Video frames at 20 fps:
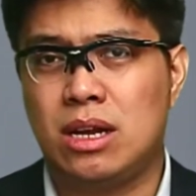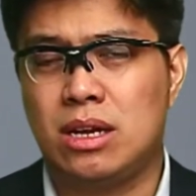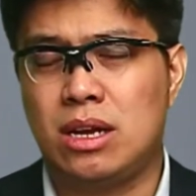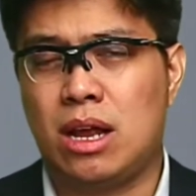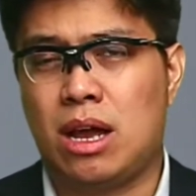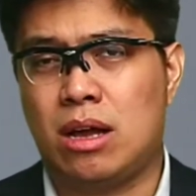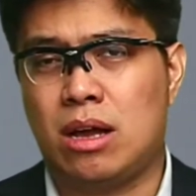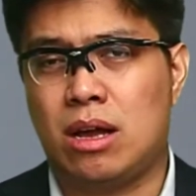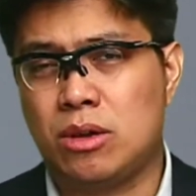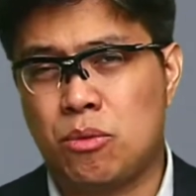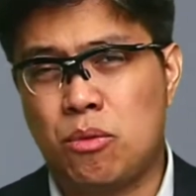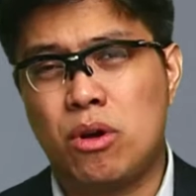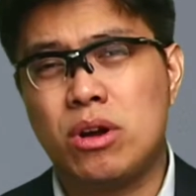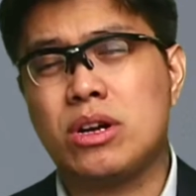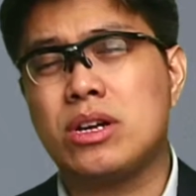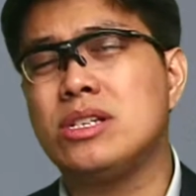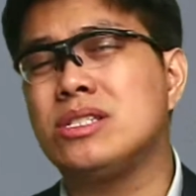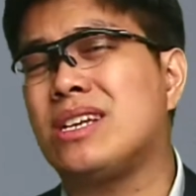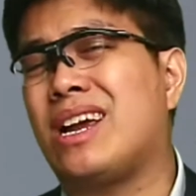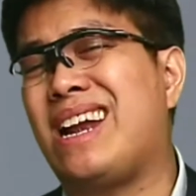Now, the
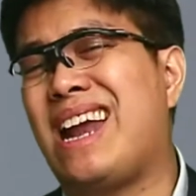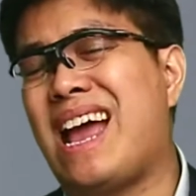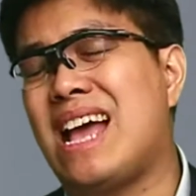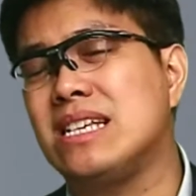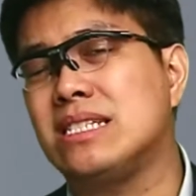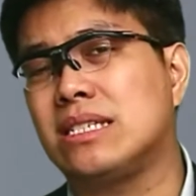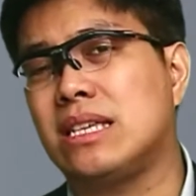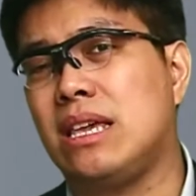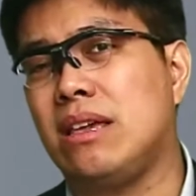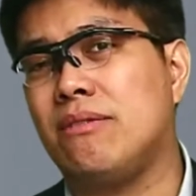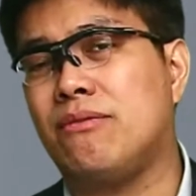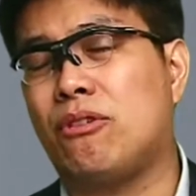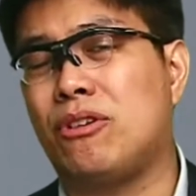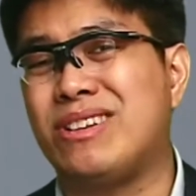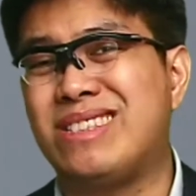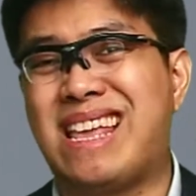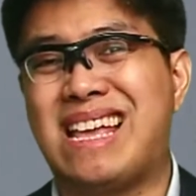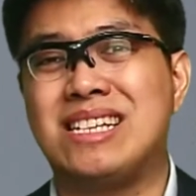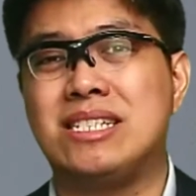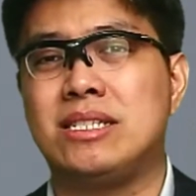workers are asking for
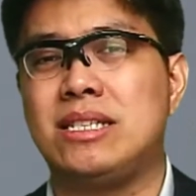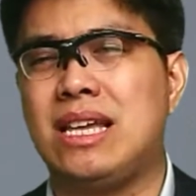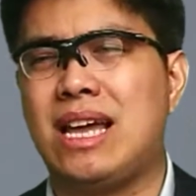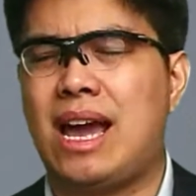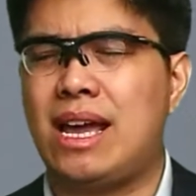testing.